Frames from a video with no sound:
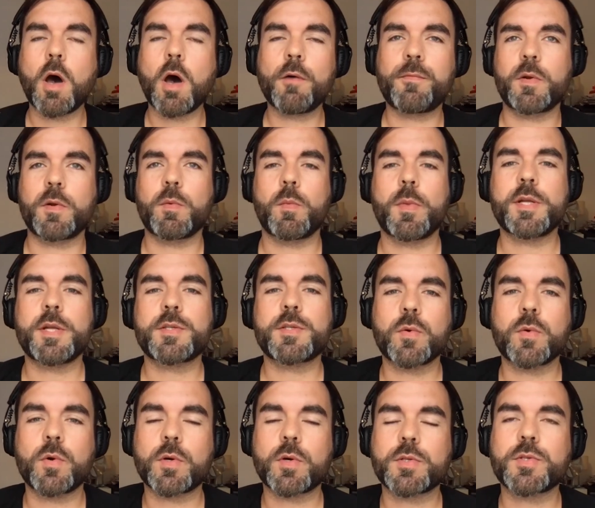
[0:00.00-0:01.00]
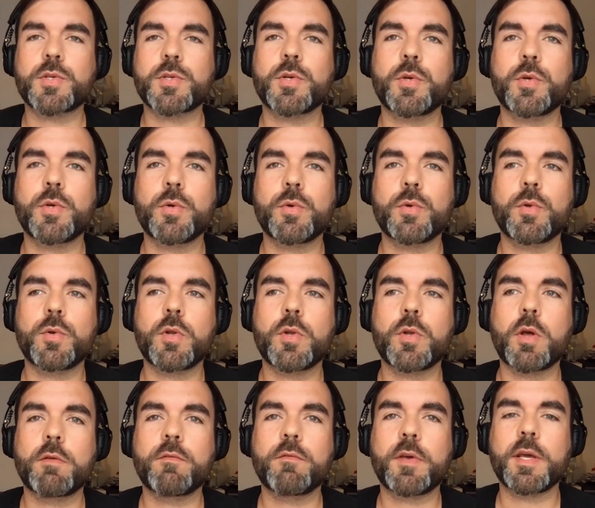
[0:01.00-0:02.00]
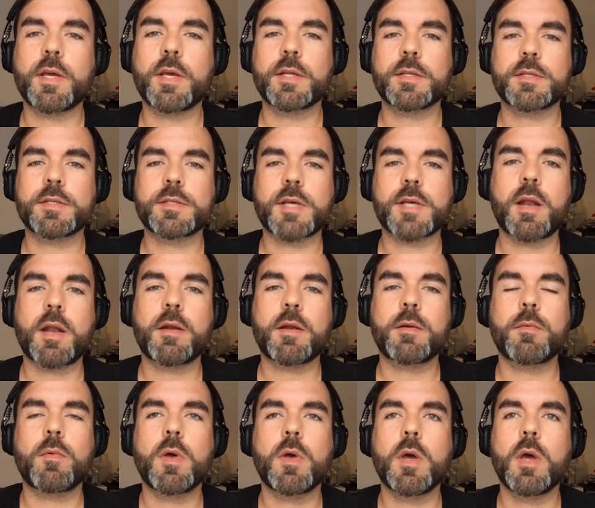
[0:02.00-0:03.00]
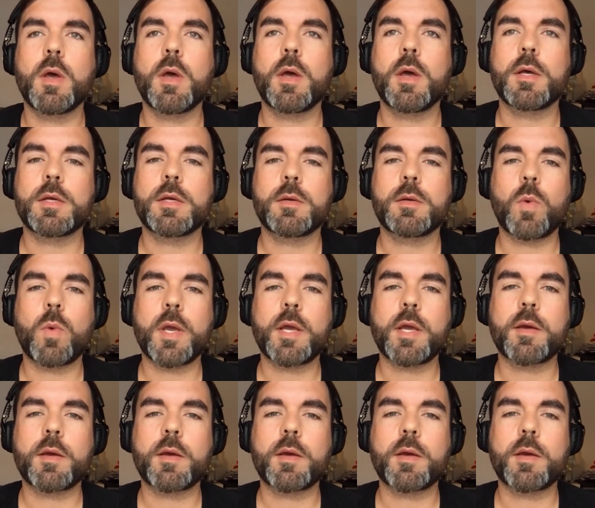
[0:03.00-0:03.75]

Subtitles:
Often when we talk to non-vegans and we